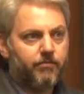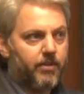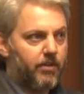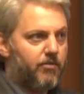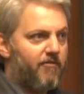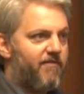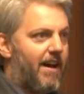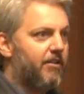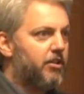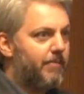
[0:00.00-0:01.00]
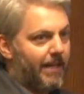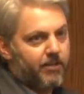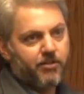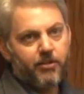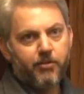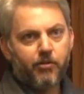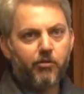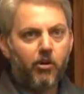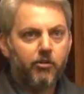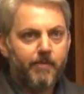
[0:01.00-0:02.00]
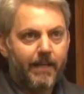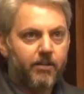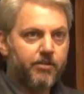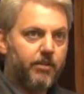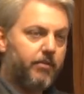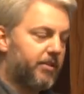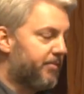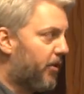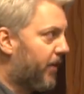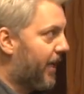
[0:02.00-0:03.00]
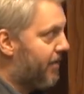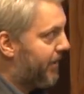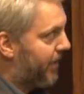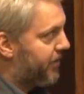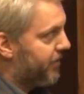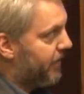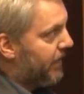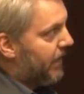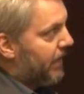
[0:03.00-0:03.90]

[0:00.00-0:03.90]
Are you a value manager? Are you a growth manager? Are you a small cap manager?